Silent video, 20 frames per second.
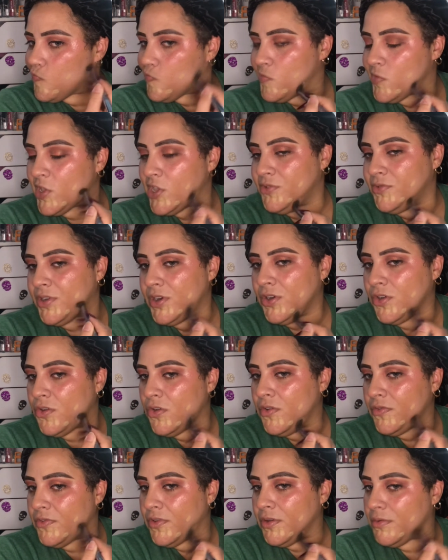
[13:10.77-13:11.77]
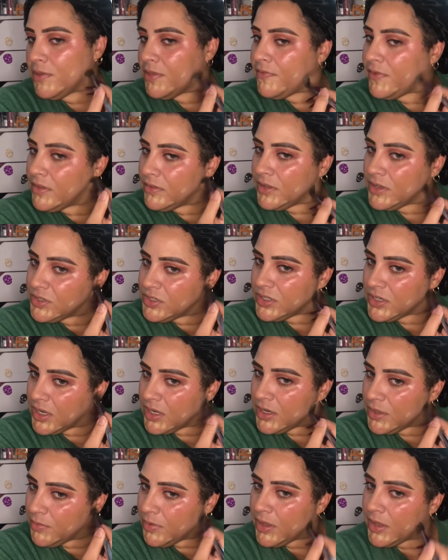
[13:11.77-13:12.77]
Because we're gonna go over it with foundation
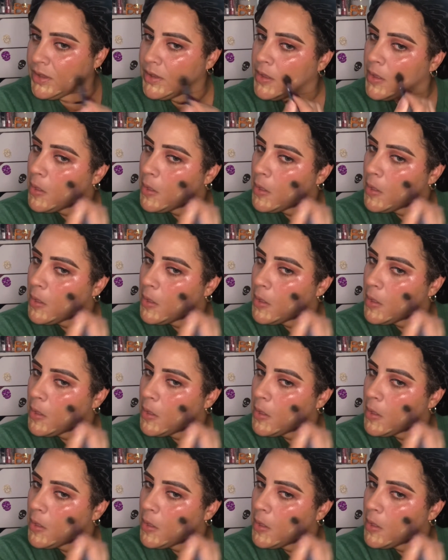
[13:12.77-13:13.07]
anyway.